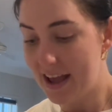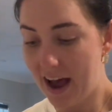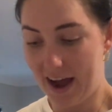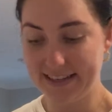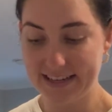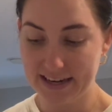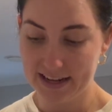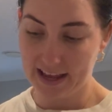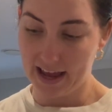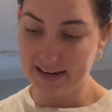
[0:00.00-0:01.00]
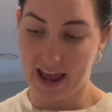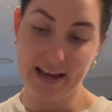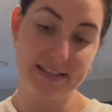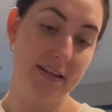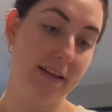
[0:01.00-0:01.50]
I did get a
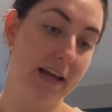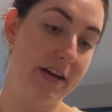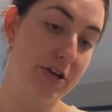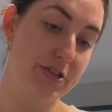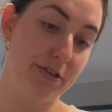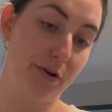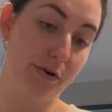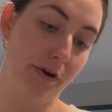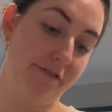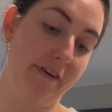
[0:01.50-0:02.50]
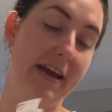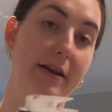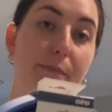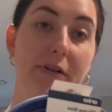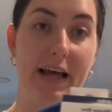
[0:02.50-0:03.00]
silicone slow feed
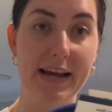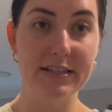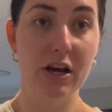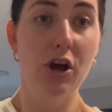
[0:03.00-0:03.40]
plate.